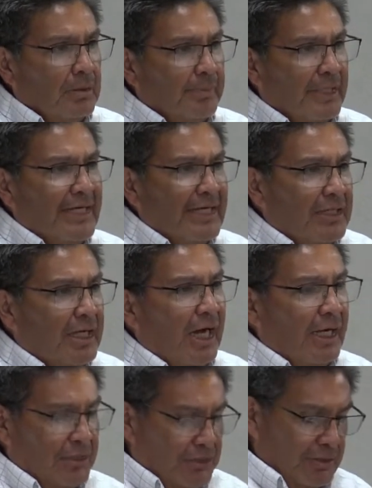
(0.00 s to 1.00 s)
But again,
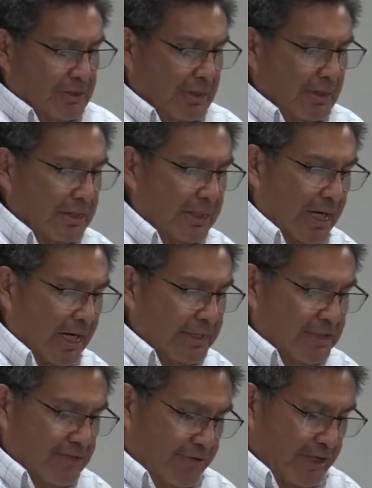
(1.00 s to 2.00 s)
God is, God
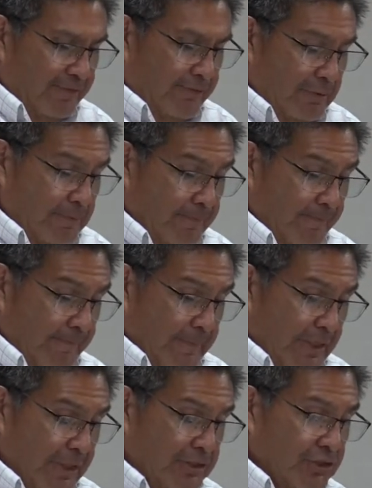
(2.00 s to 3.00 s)
is faithful,
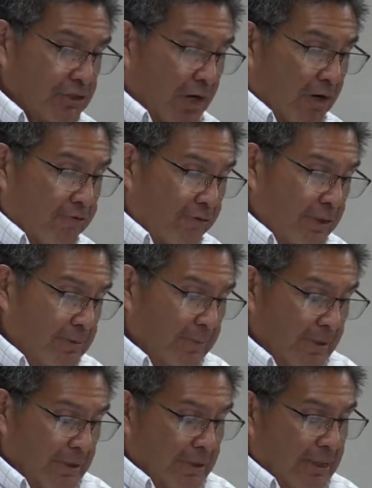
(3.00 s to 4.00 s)
He's sovereign,
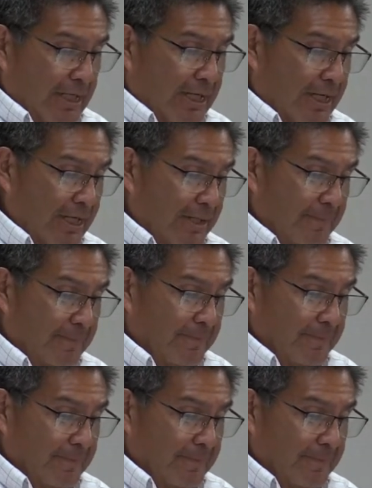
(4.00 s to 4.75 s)
uh,